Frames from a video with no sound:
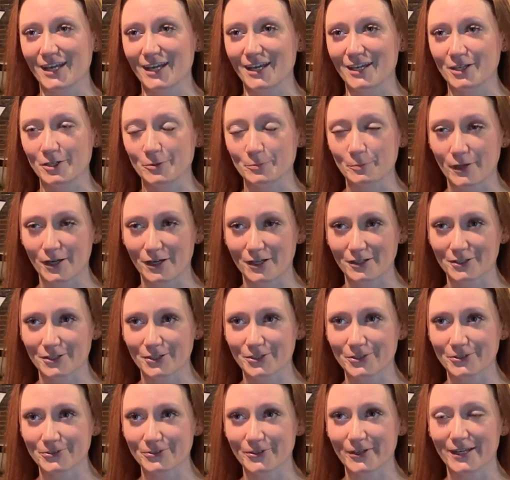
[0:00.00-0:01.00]
and a
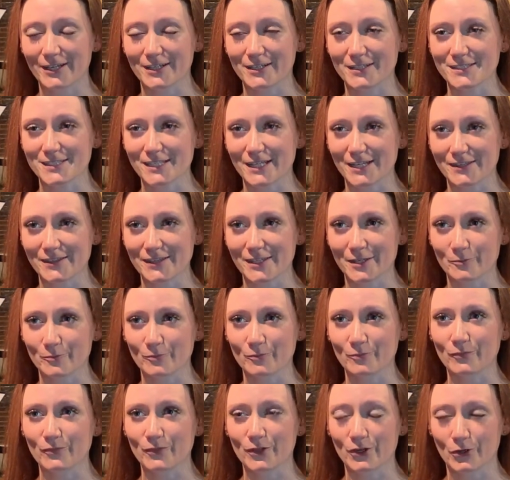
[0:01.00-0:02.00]
motto and assigned
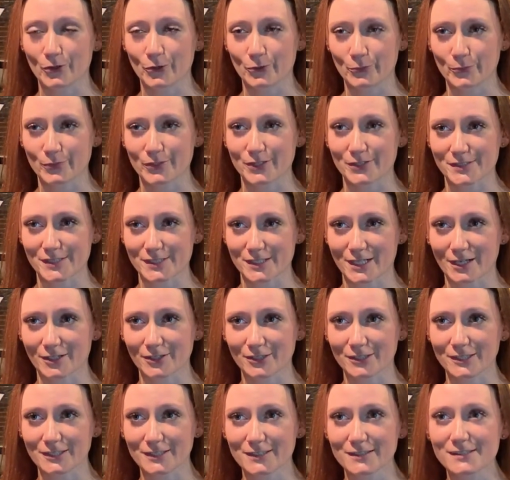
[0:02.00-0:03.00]
them their own
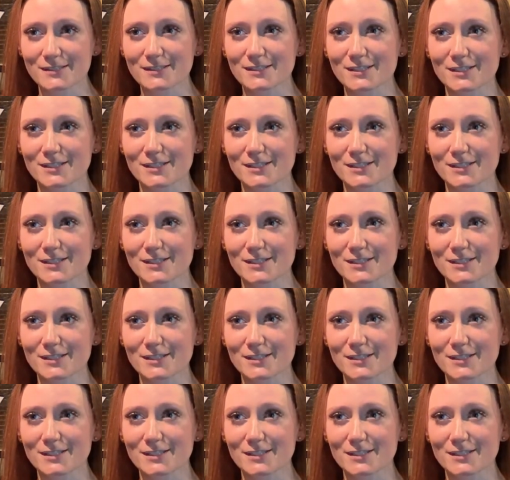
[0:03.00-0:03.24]
personalities.